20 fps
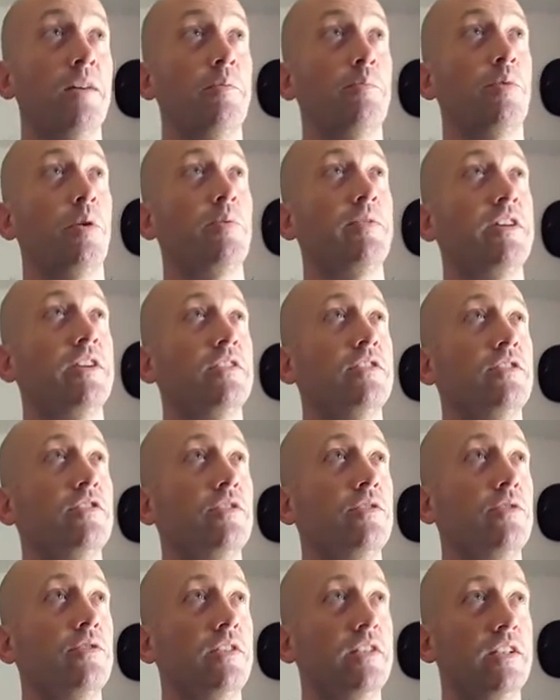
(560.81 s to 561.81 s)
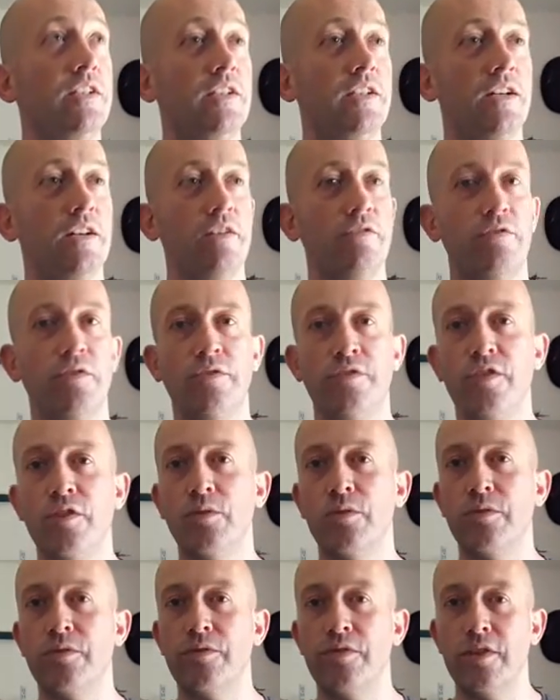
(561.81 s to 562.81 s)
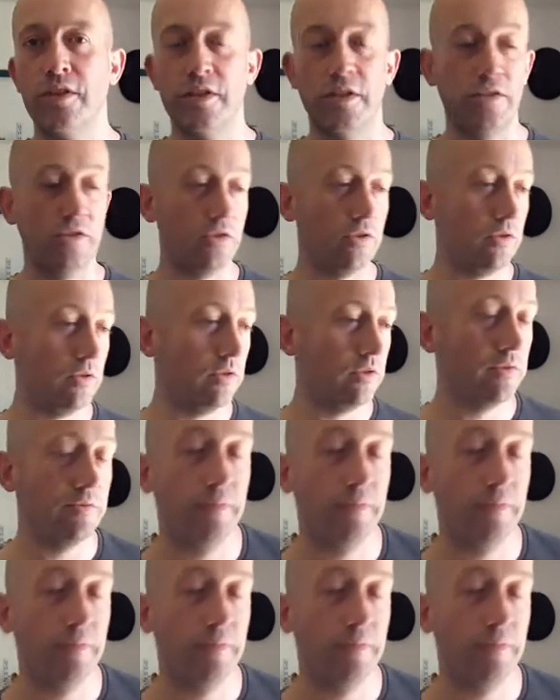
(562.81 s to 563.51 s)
Probably going to do the review of the new